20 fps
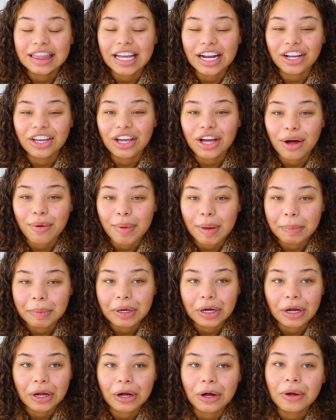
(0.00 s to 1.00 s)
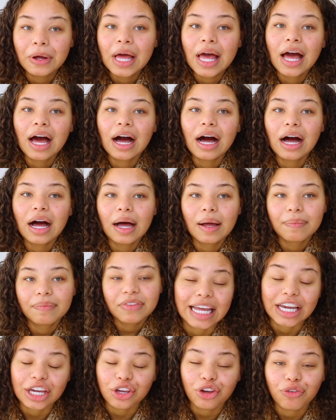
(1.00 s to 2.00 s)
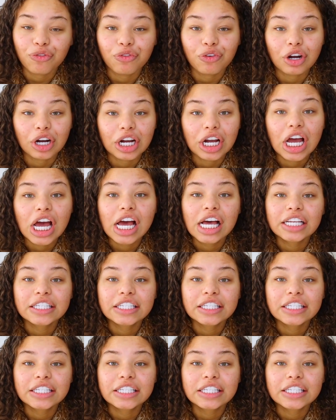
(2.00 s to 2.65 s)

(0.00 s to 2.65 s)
there you go, baby girl. Um, thank you for